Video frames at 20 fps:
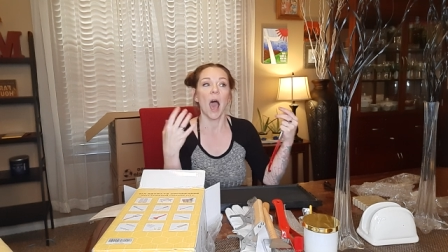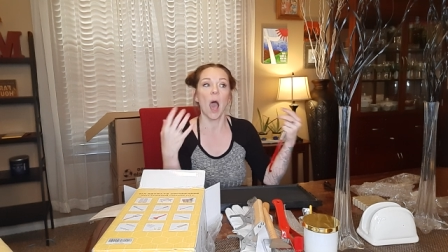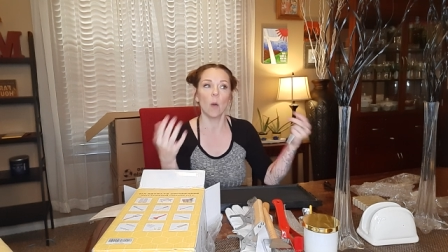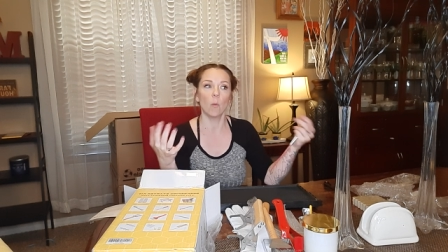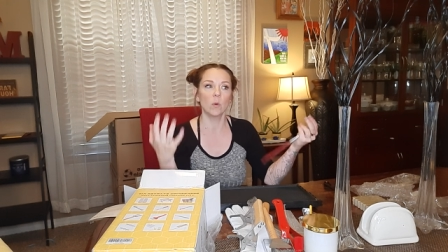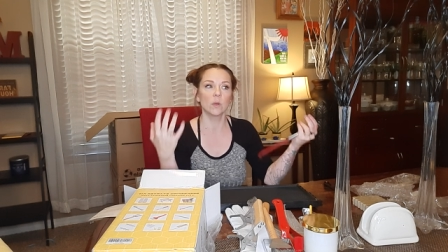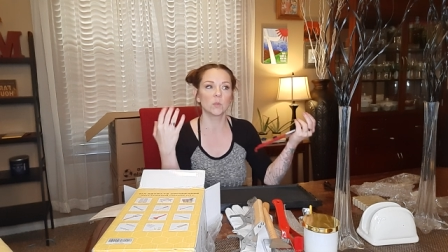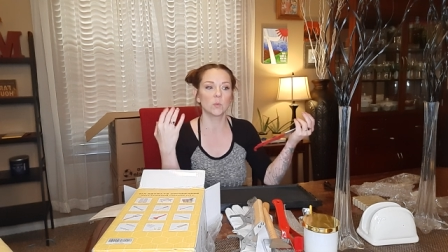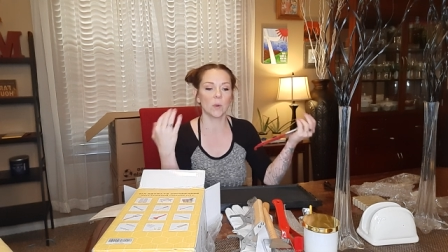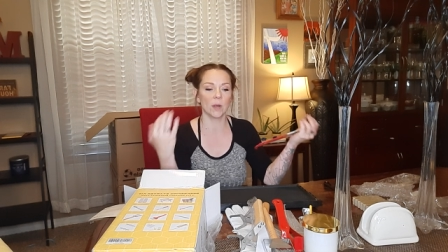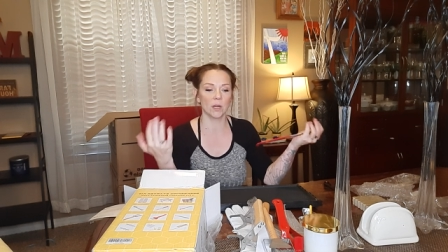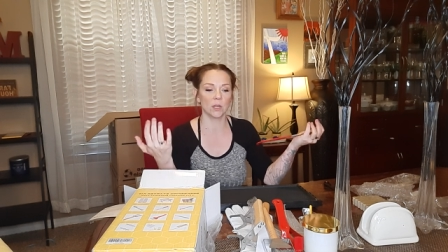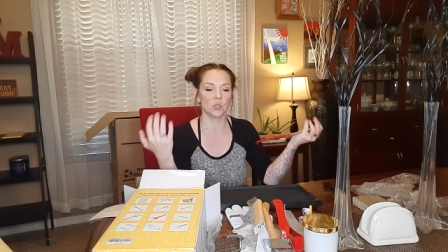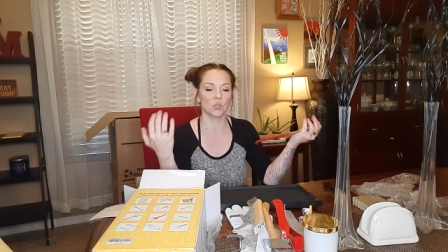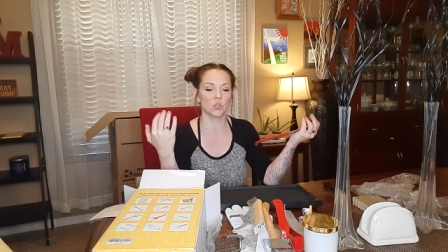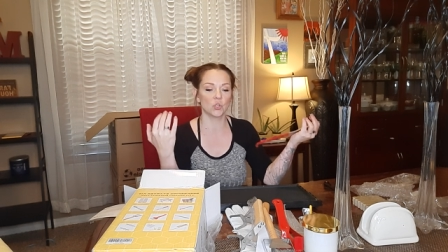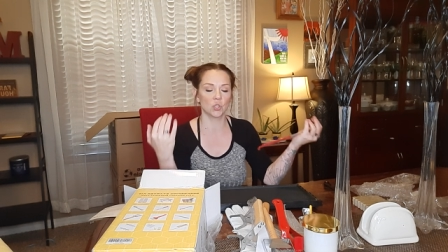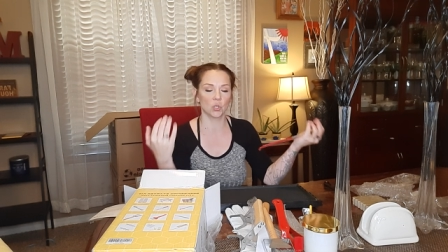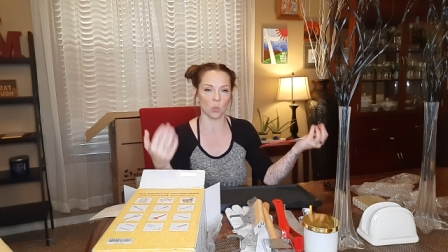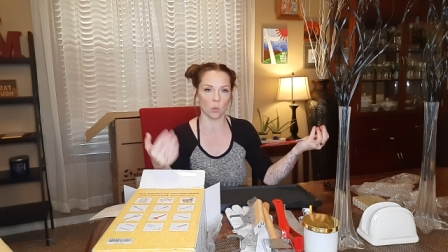I was
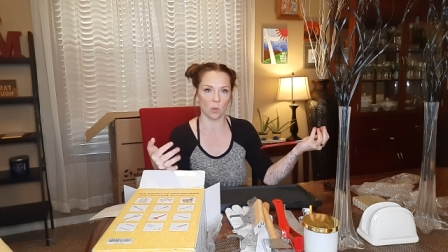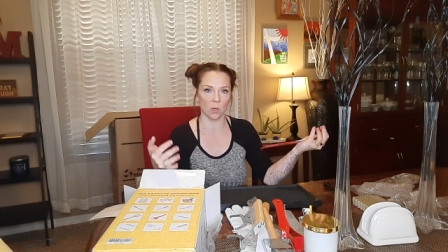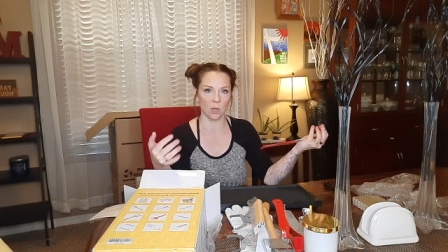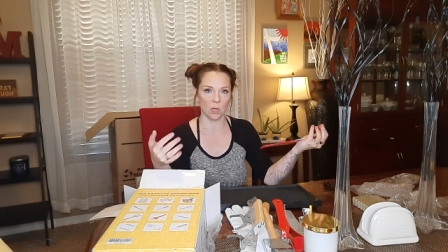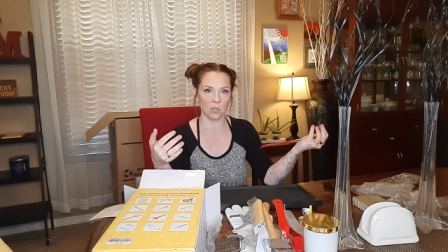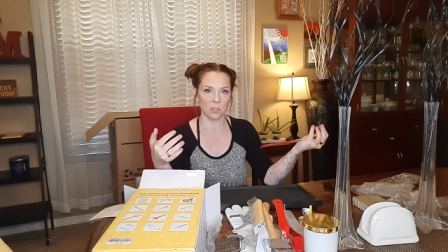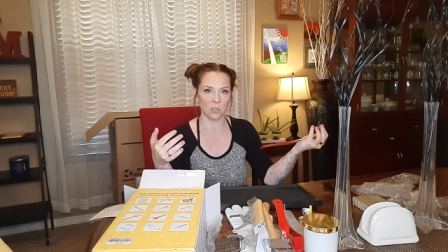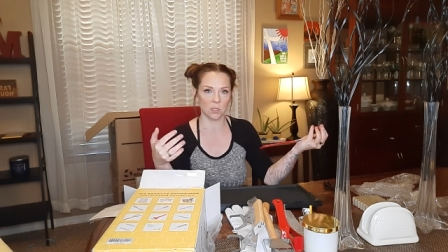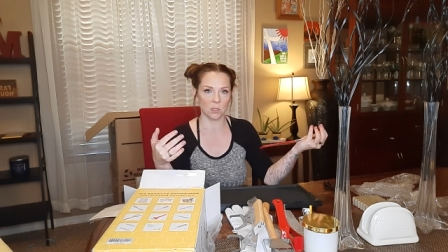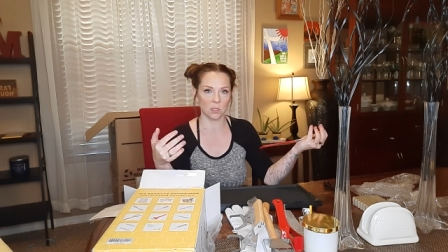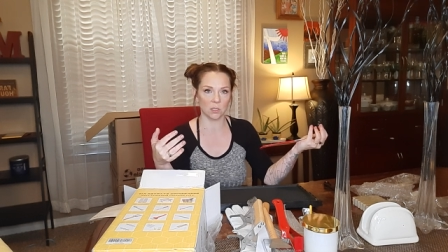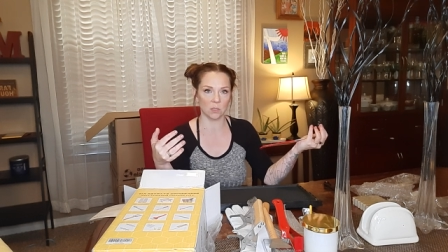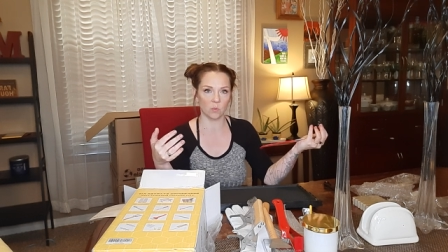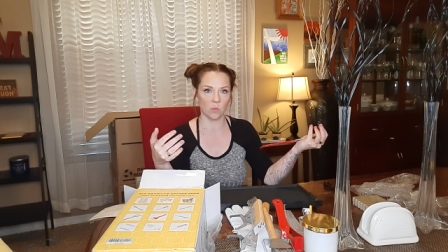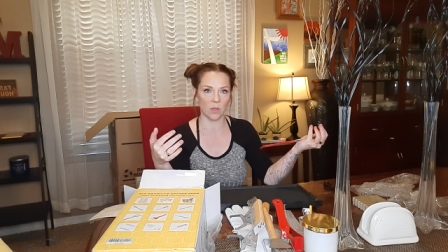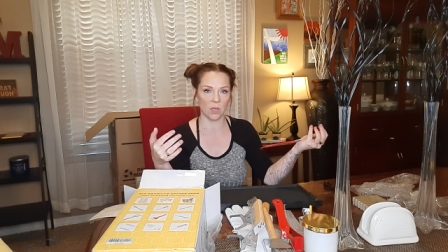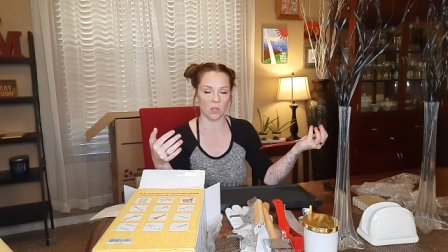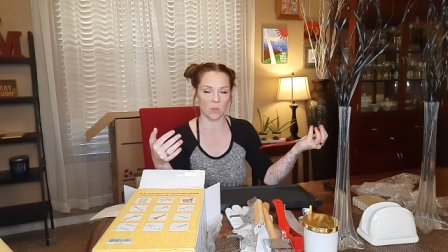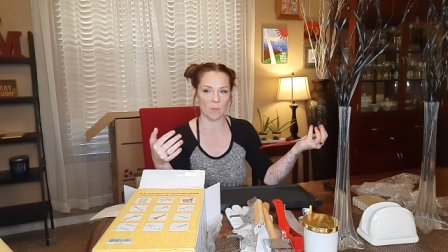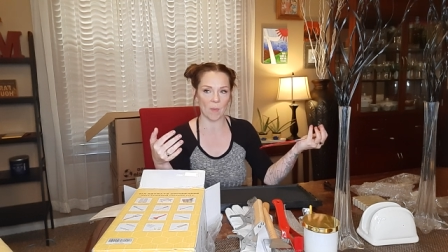wearing shorts
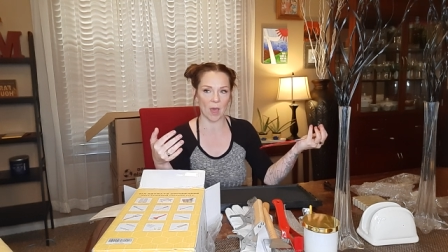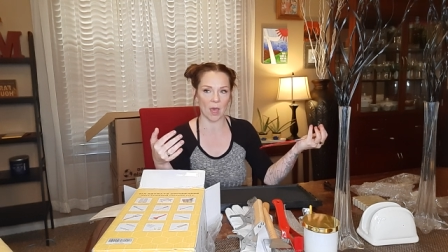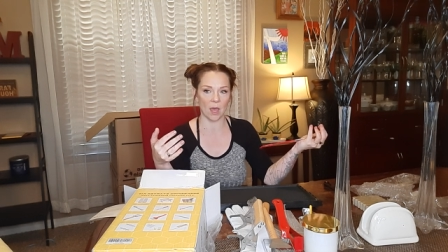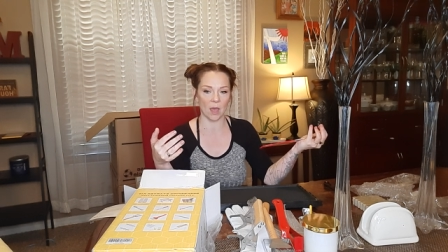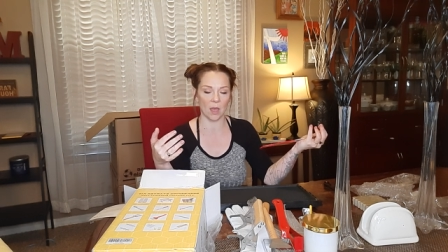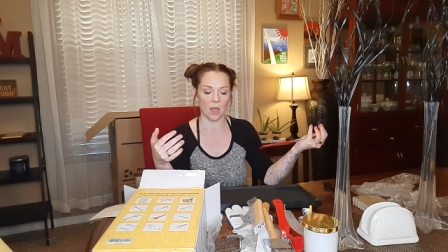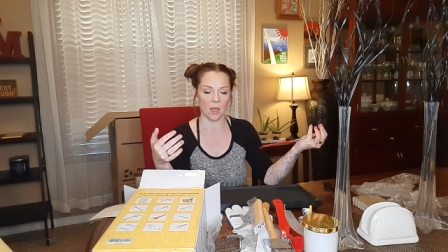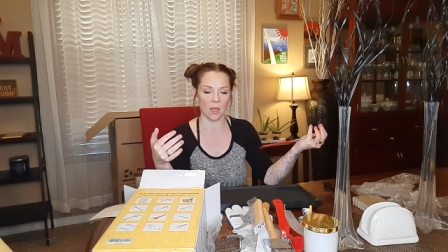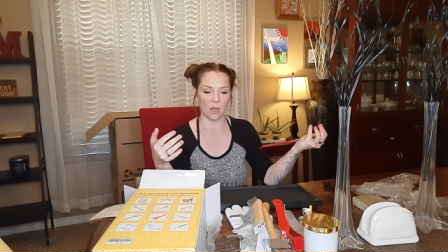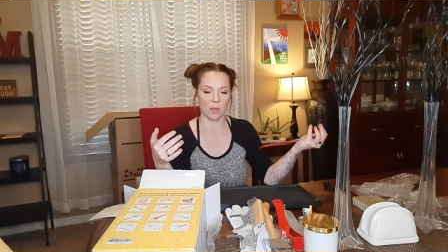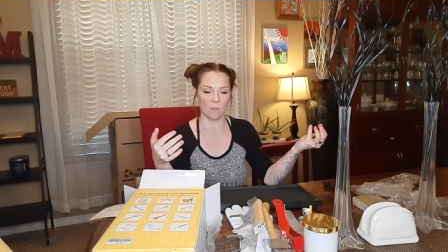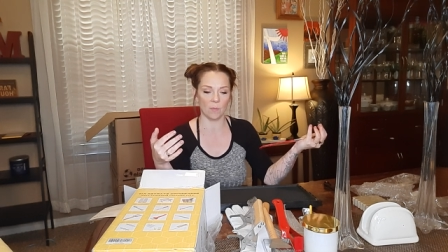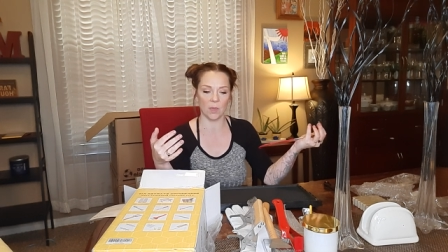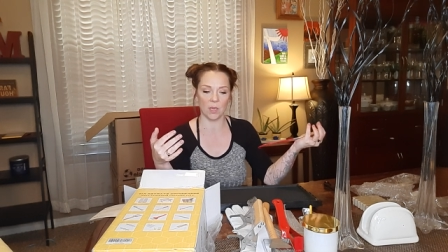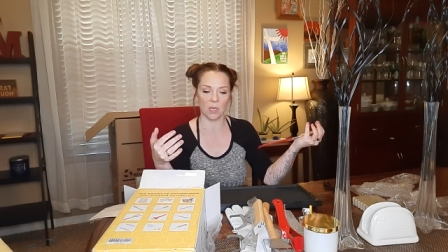with my um,